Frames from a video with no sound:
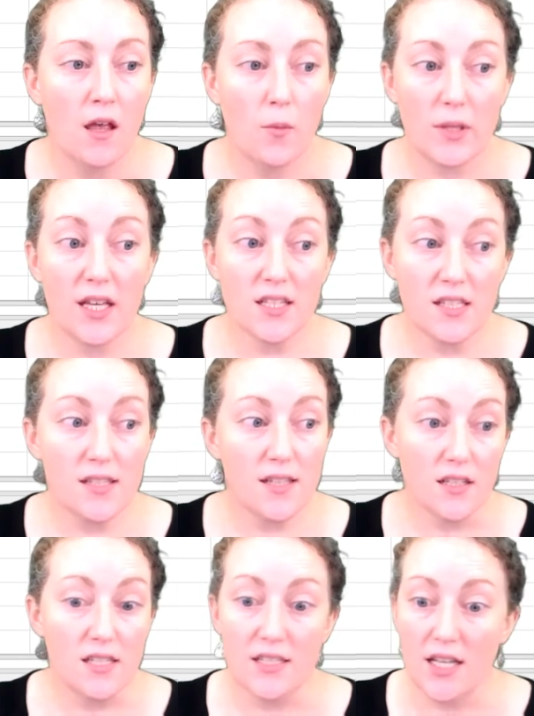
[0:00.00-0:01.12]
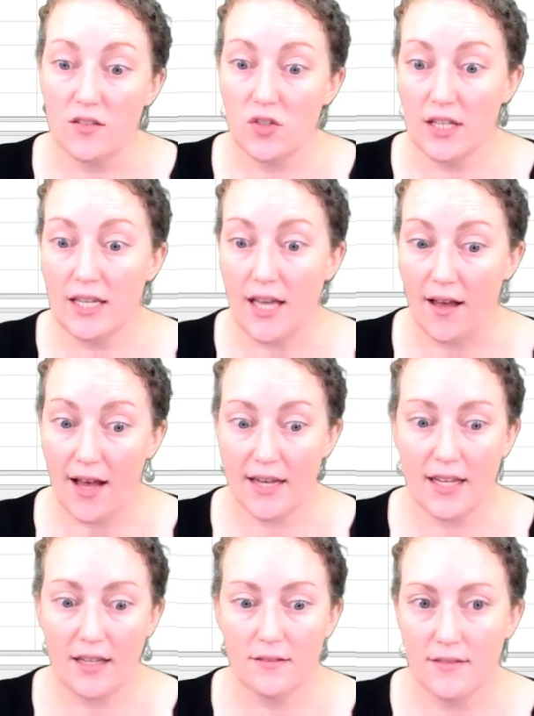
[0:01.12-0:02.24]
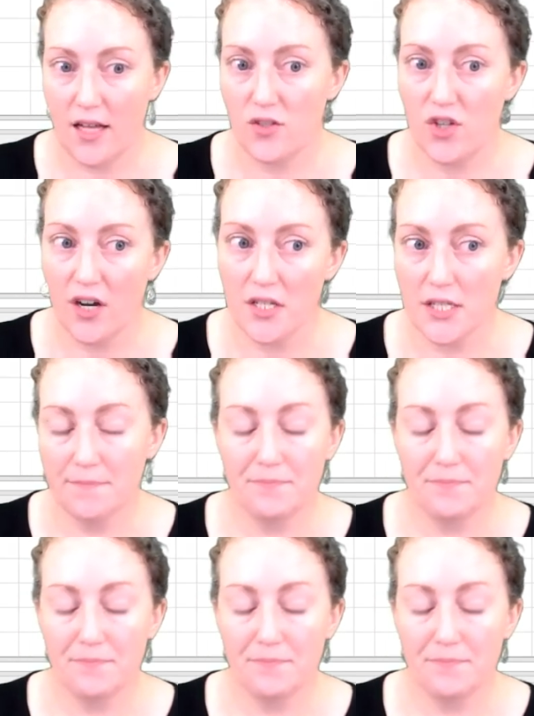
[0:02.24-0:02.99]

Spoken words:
But that's essentially, adding that chart.